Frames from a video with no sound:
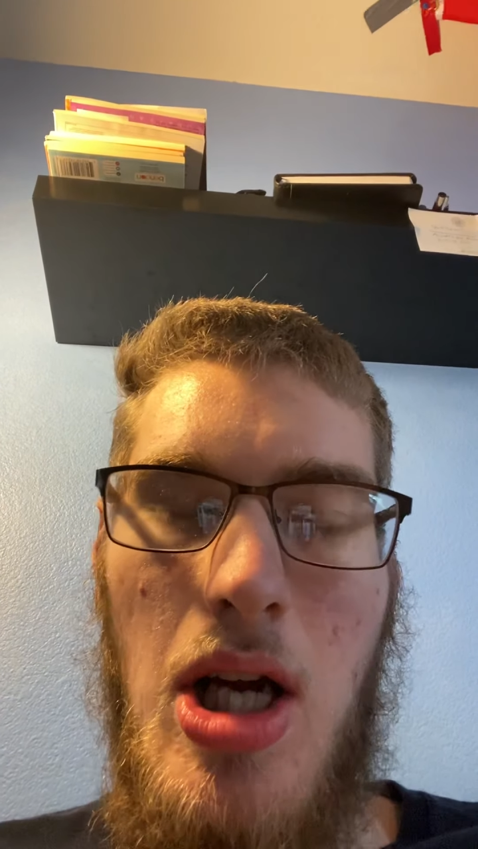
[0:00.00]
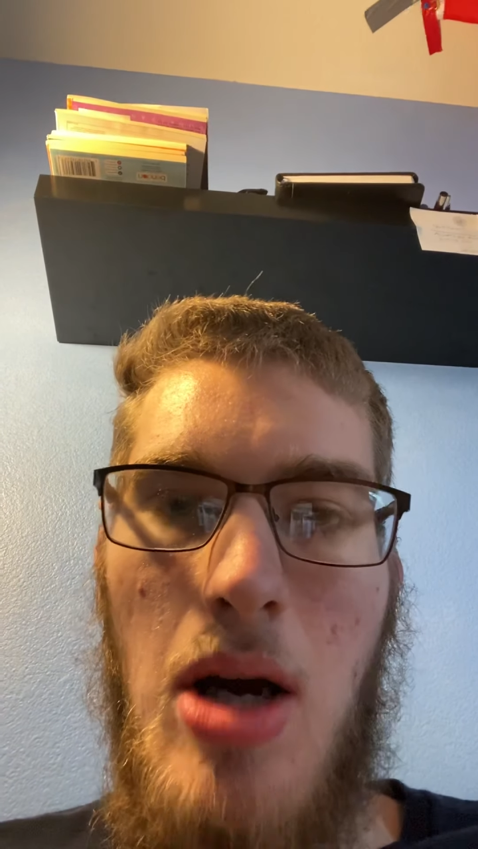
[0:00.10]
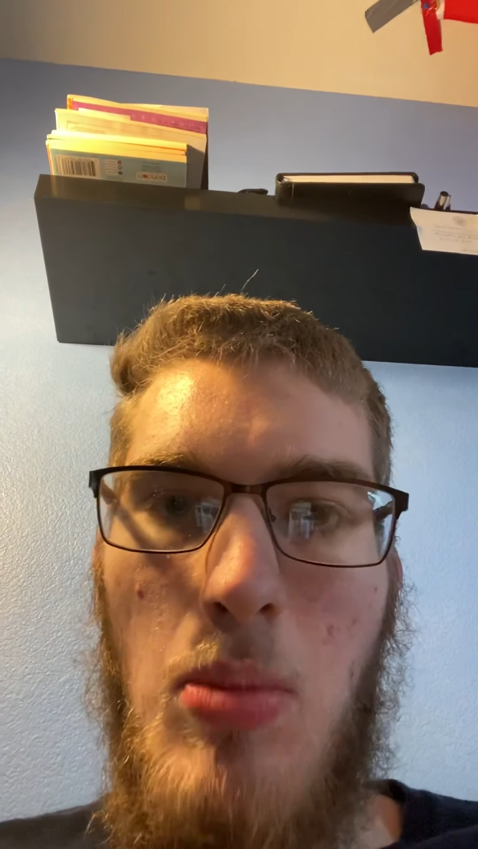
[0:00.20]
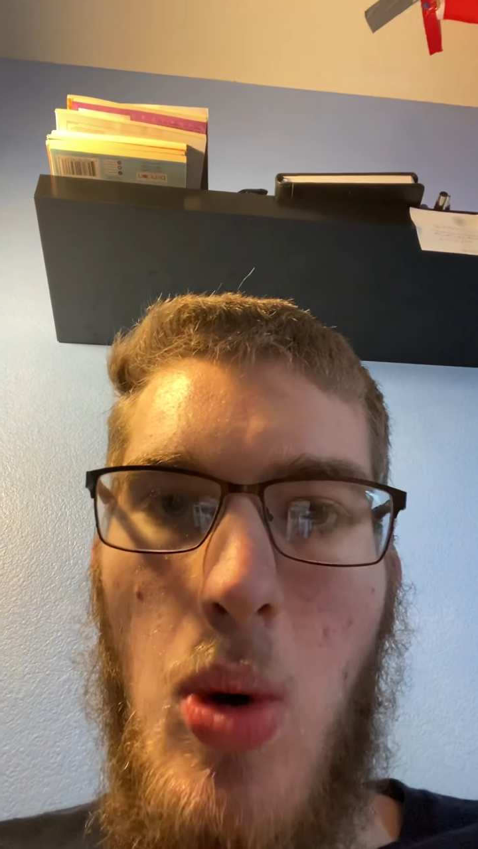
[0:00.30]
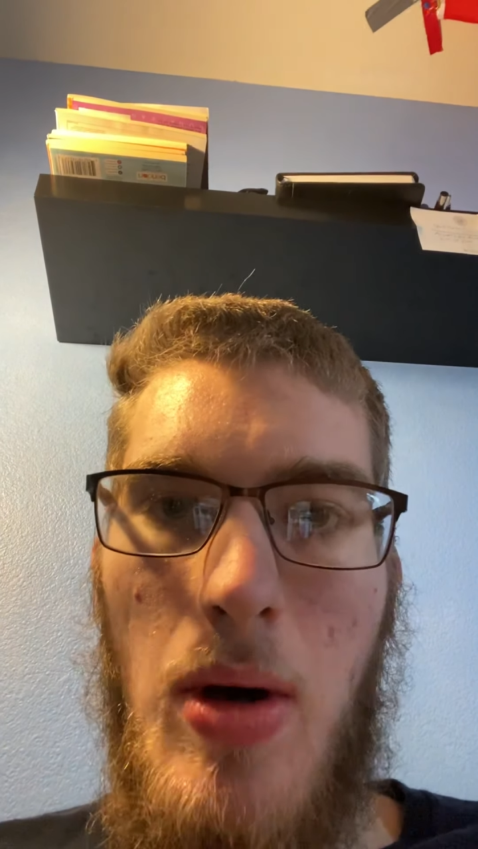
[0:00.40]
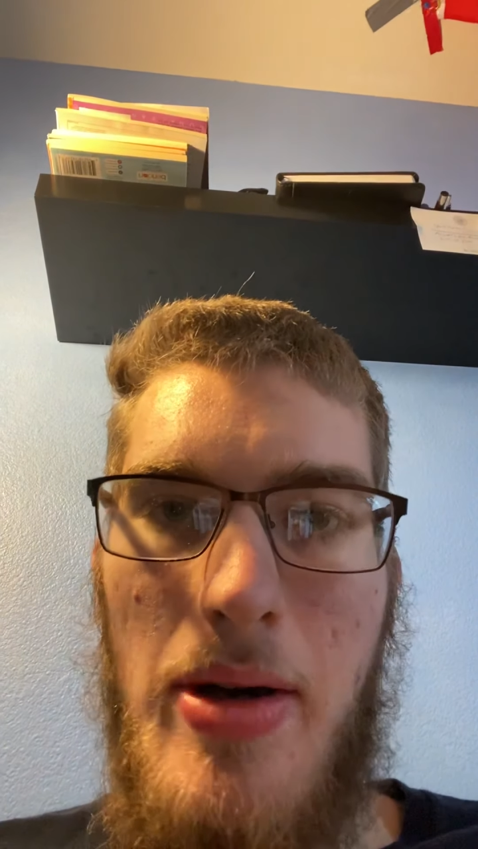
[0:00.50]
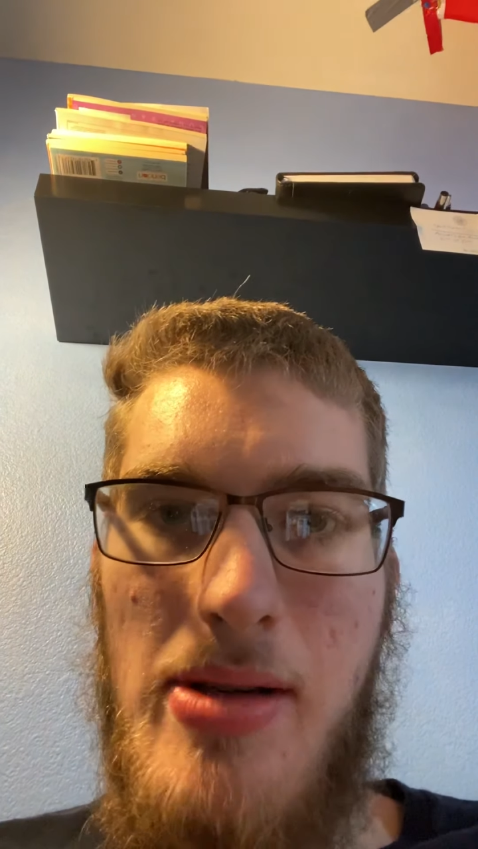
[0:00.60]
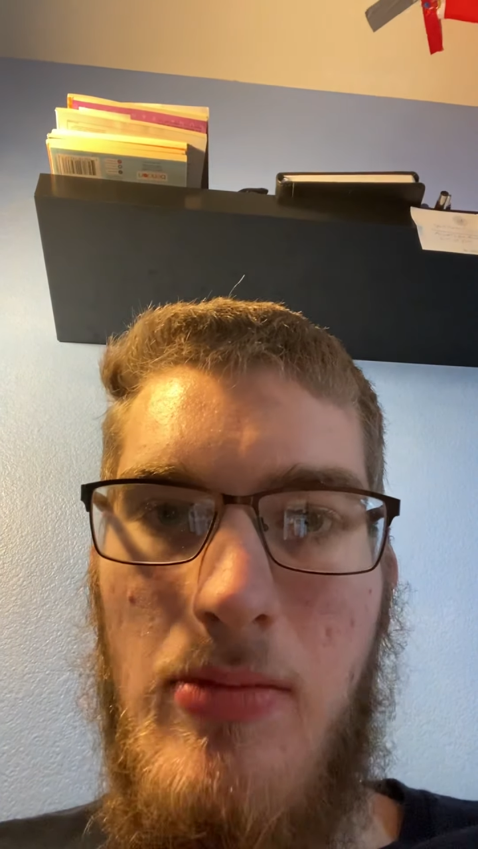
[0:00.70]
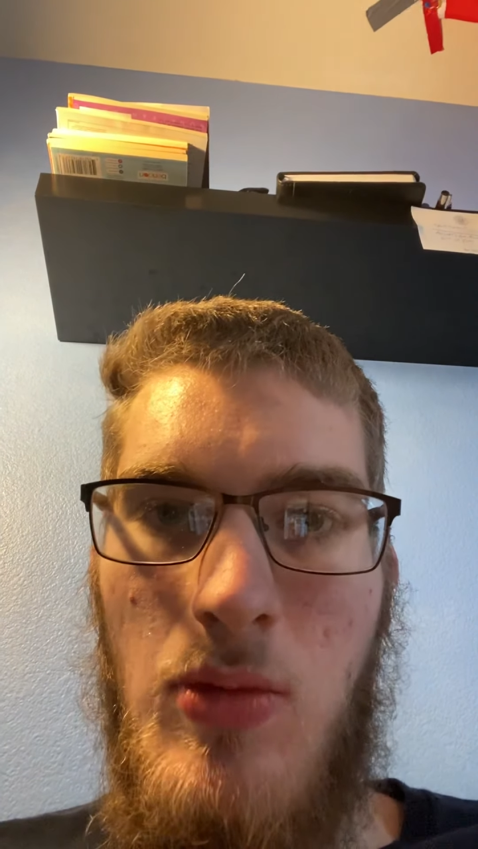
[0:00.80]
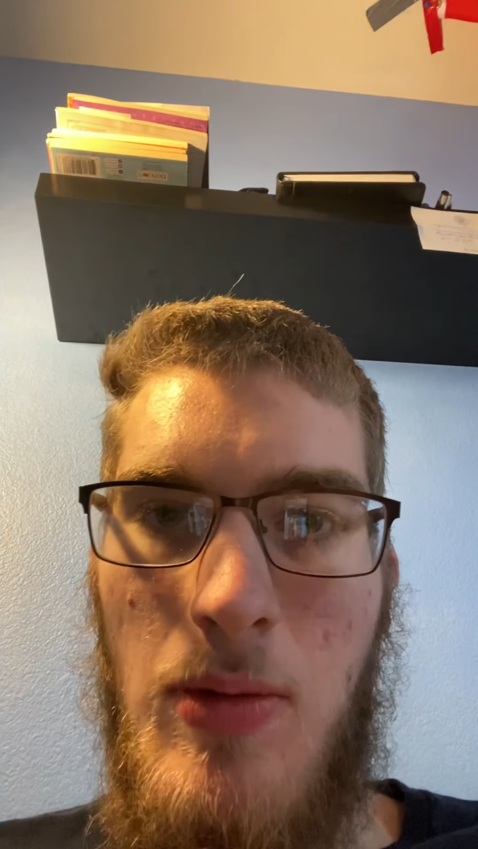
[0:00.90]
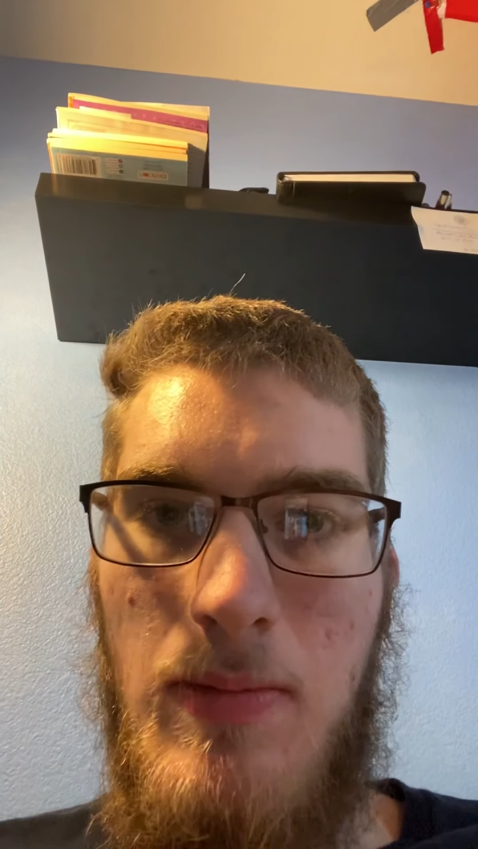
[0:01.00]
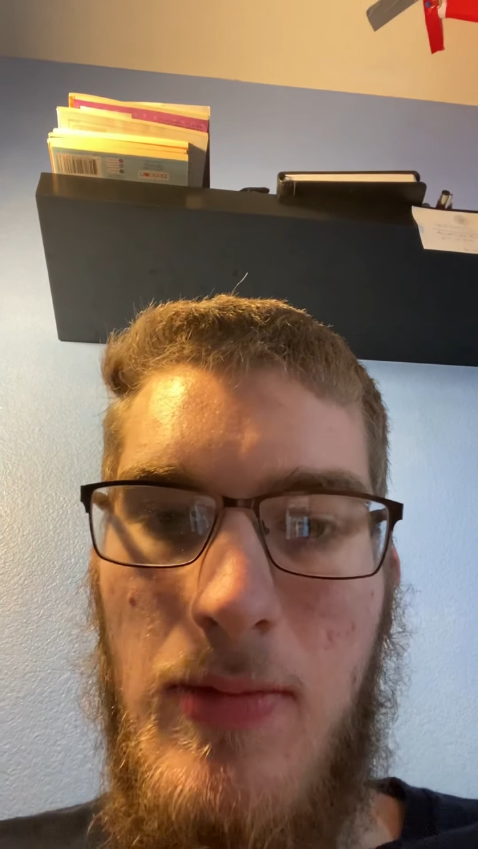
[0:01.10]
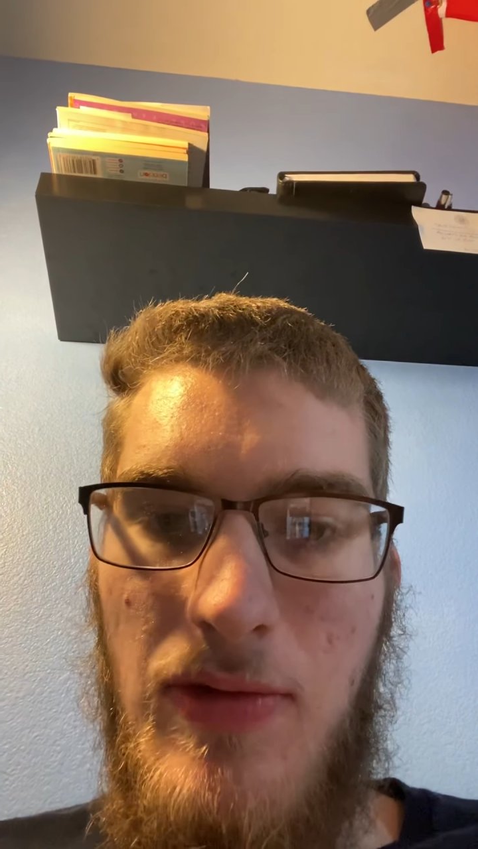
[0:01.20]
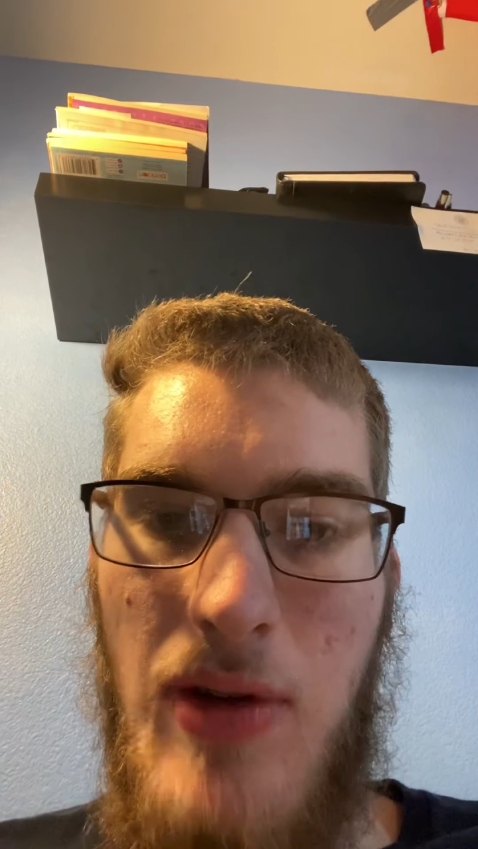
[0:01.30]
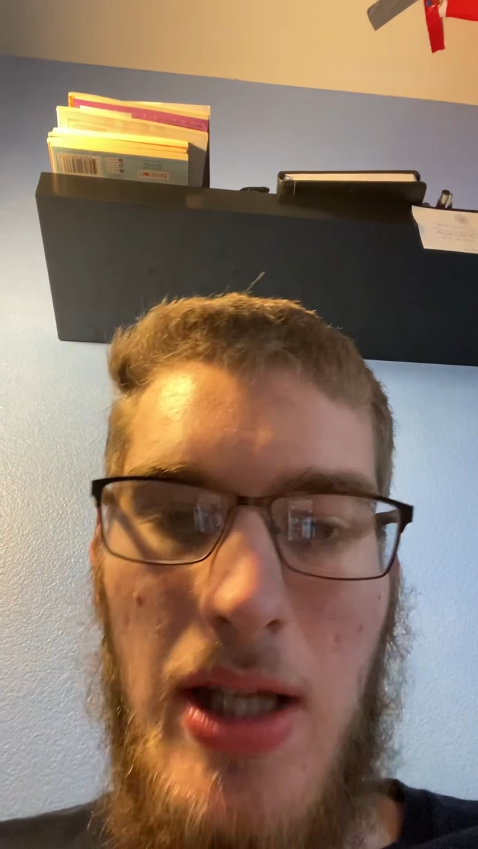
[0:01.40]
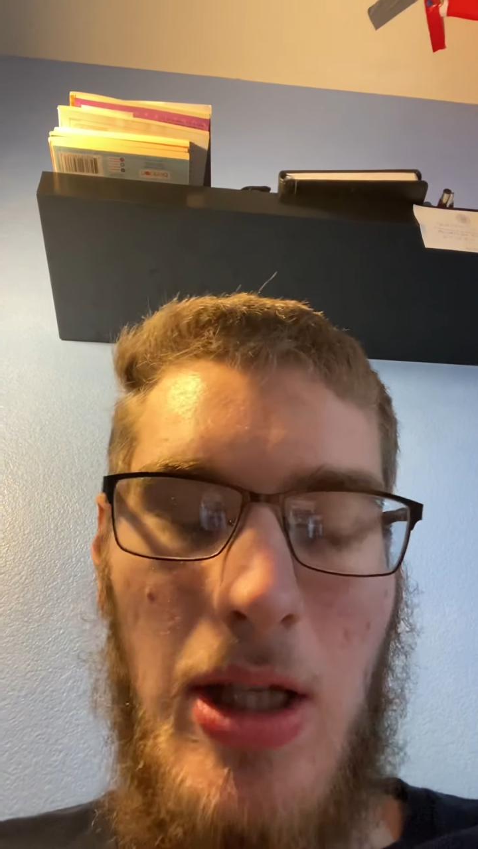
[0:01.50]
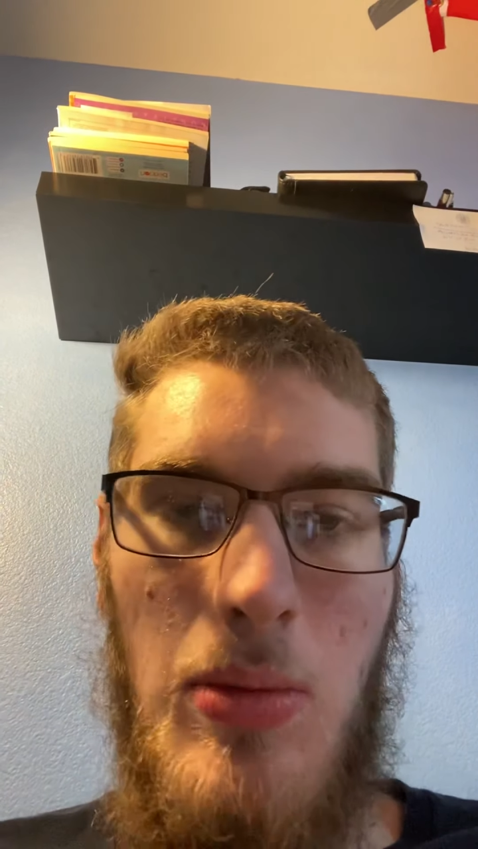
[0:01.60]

a more friendly